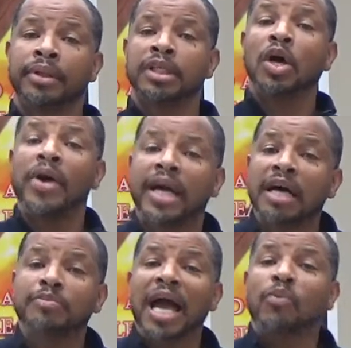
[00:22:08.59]
So he
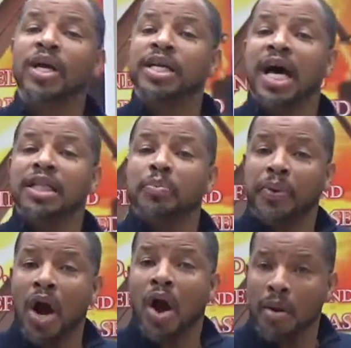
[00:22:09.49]
comes back with another
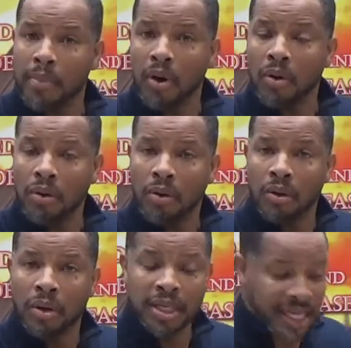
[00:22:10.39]
parable.
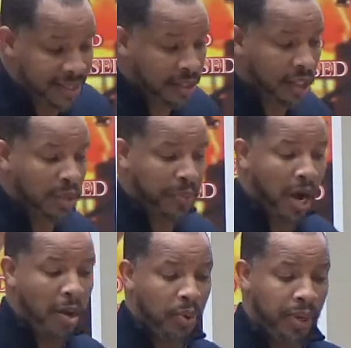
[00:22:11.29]
Listen to the
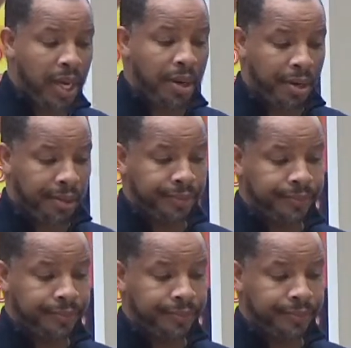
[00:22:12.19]
parable here.